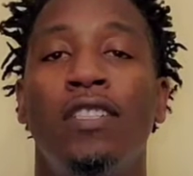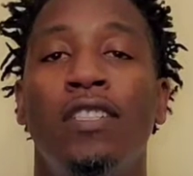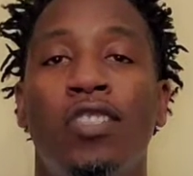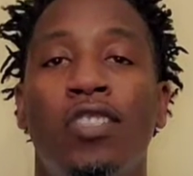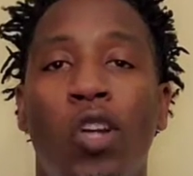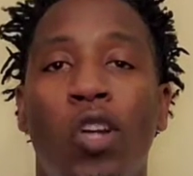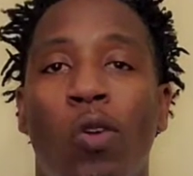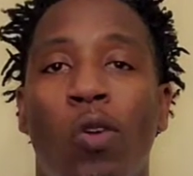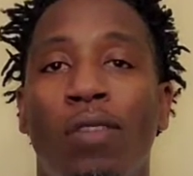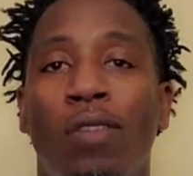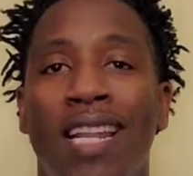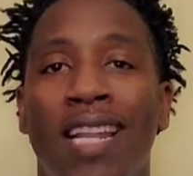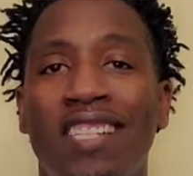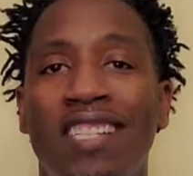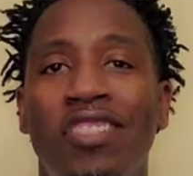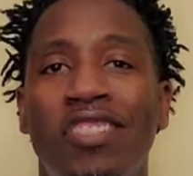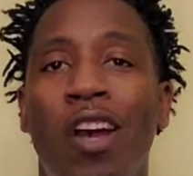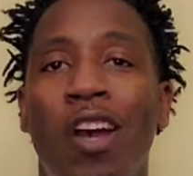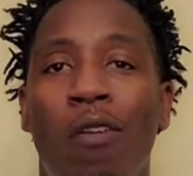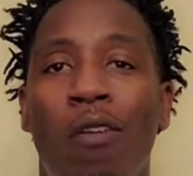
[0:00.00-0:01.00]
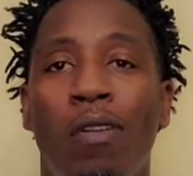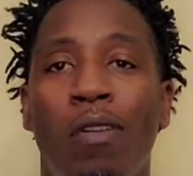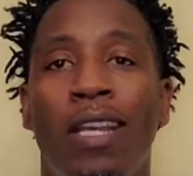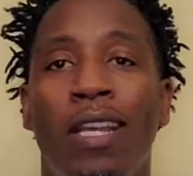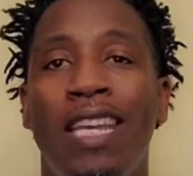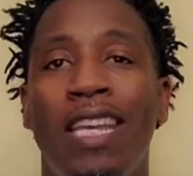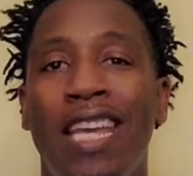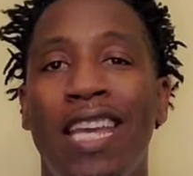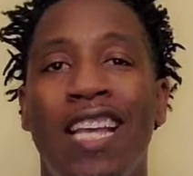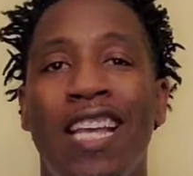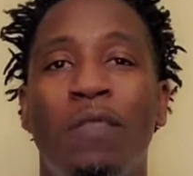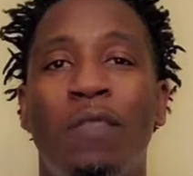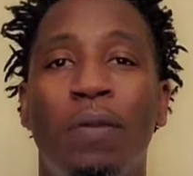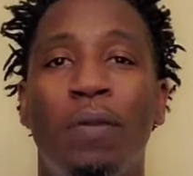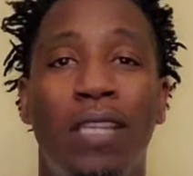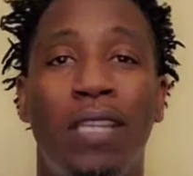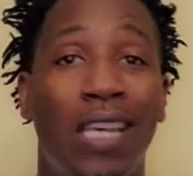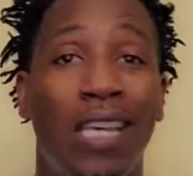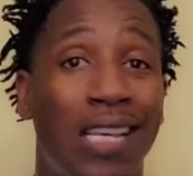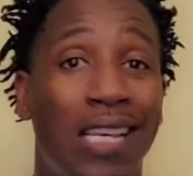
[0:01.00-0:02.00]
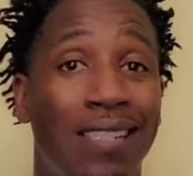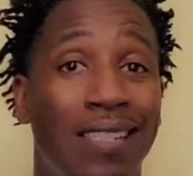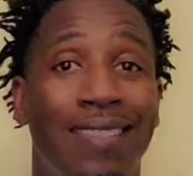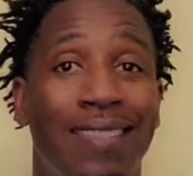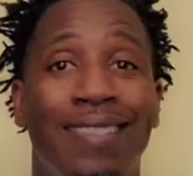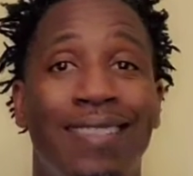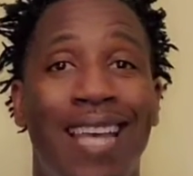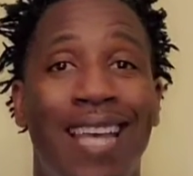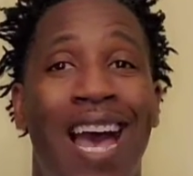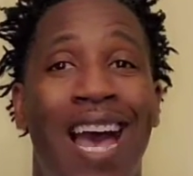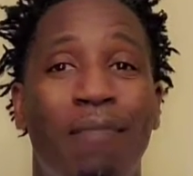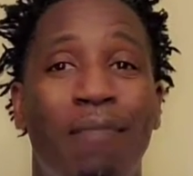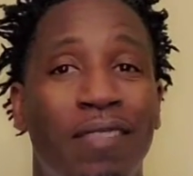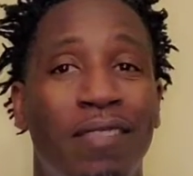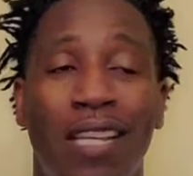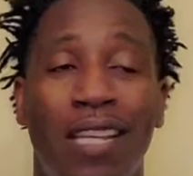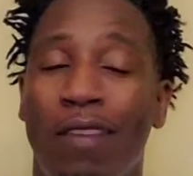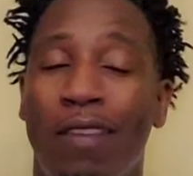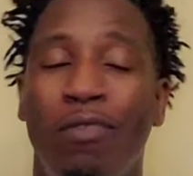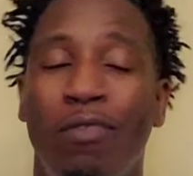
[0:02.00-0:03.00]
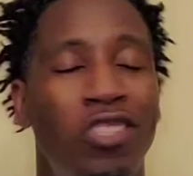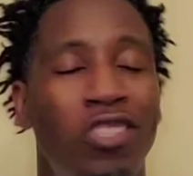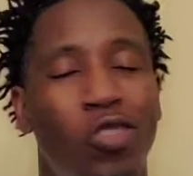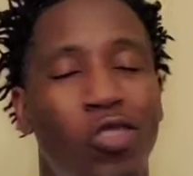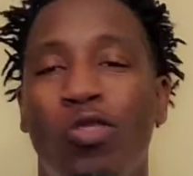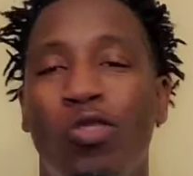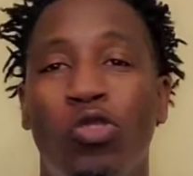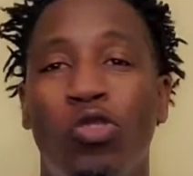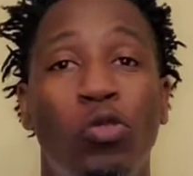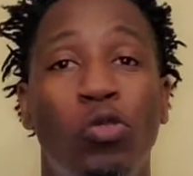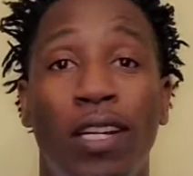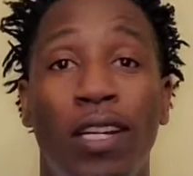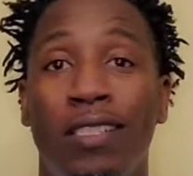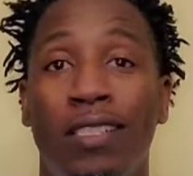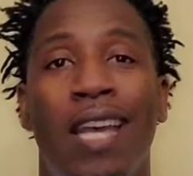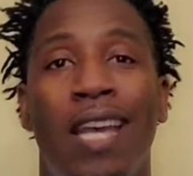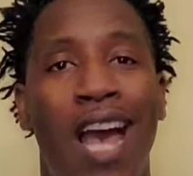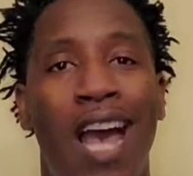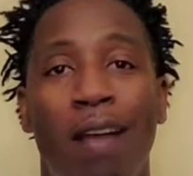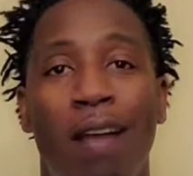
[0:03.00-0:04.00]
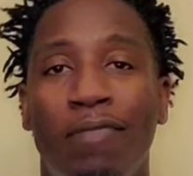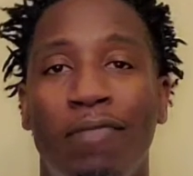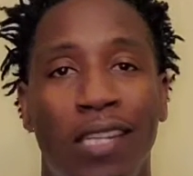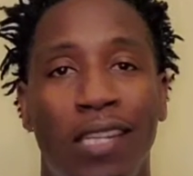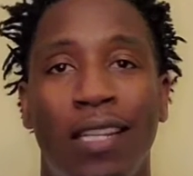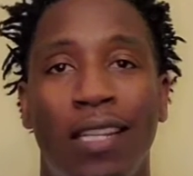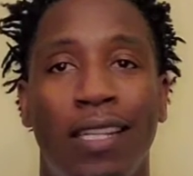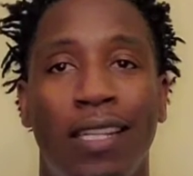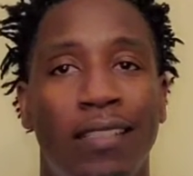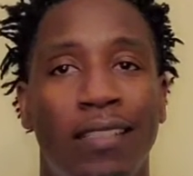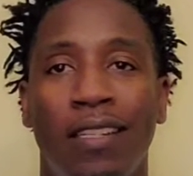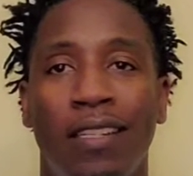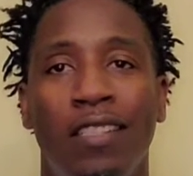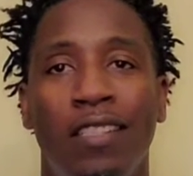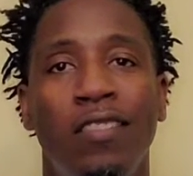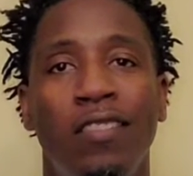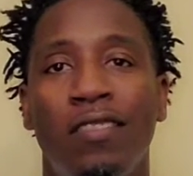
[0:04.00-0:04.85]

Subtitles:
So let's start with ESPN's top 10. We're just going to do their top 10 list.